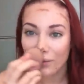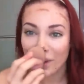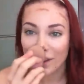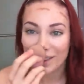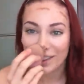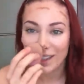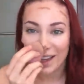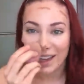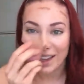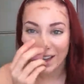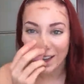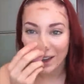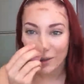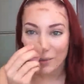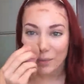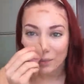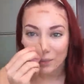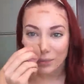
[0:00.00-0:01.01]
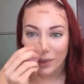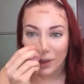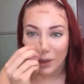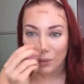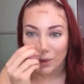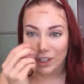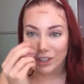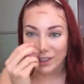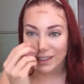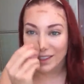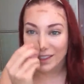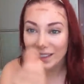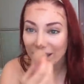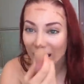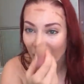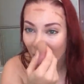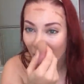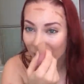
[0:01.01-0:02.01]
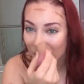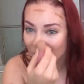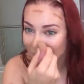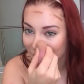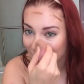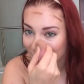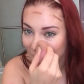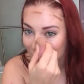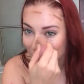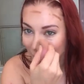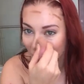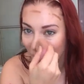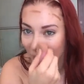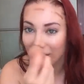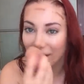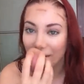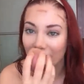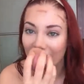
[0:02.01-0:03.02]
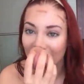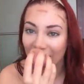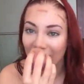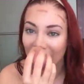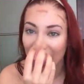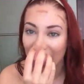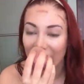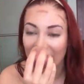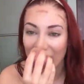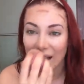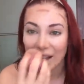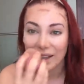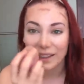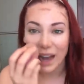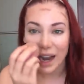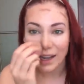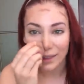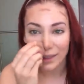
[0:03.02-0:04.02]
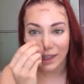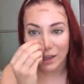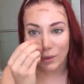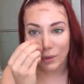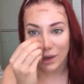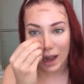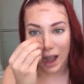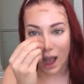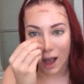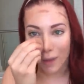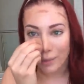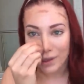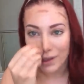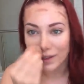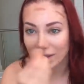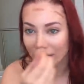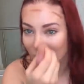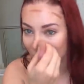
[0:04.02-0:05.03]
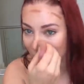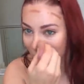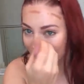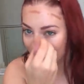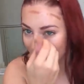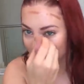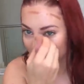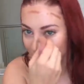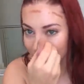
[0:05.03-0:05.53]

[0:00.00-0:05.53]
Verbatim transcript: It's like we just need to have the discipline. And I think what happens is,